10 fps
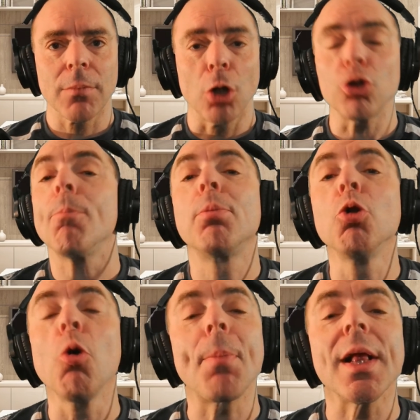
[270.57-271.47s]
The
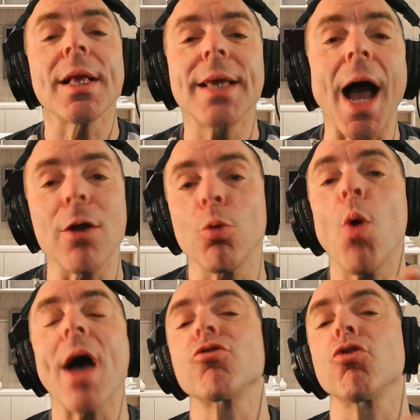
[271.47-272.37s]
blue pill guy who
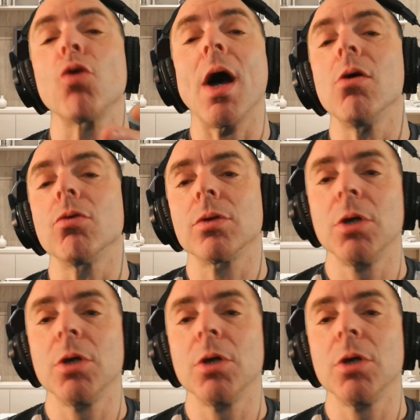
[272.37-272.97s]
asked her out,